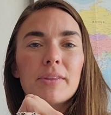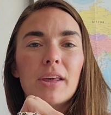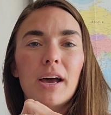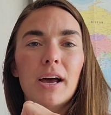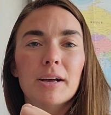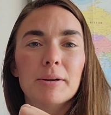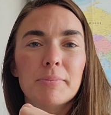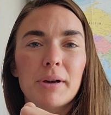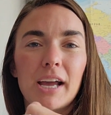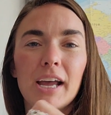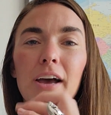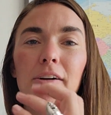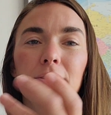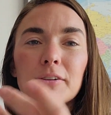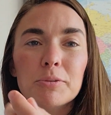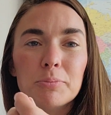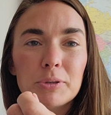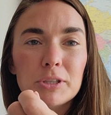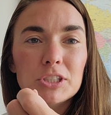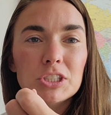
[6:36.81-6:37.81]
I have
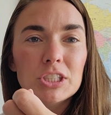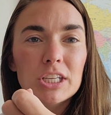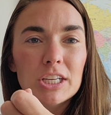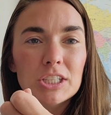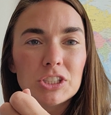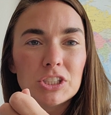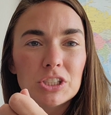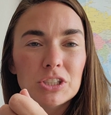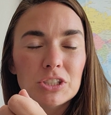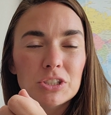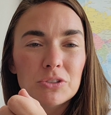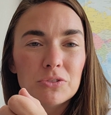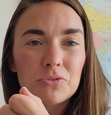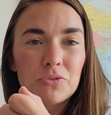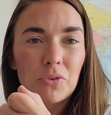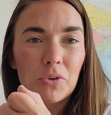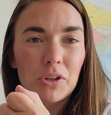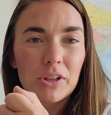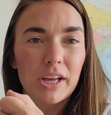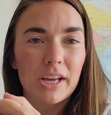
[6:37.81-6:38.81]
an appreciation
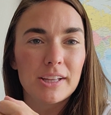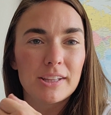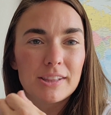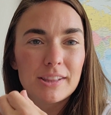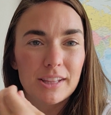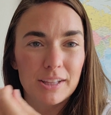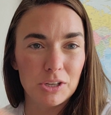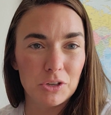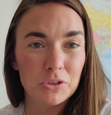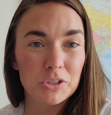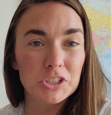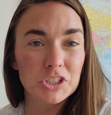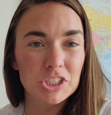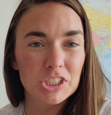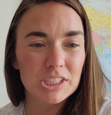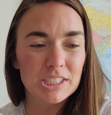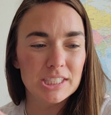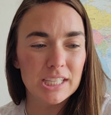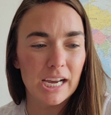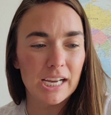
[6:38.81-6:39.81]
for like the
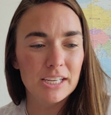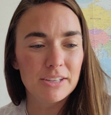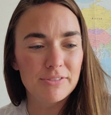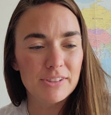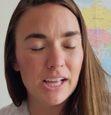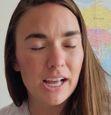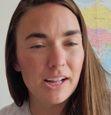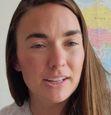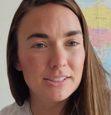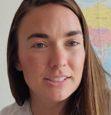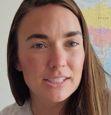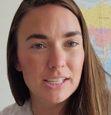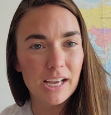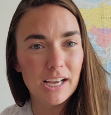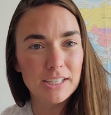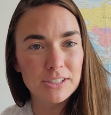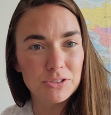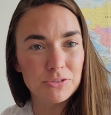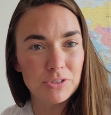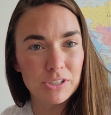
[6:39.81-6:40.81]
Christian side of the
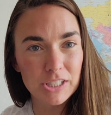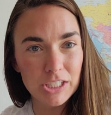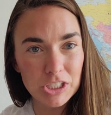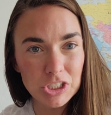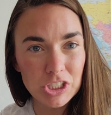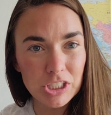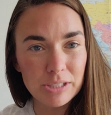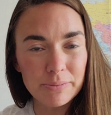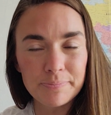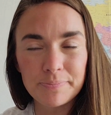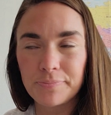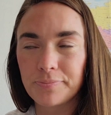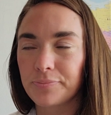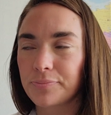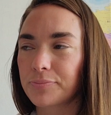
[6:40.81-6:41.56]
LDS religion.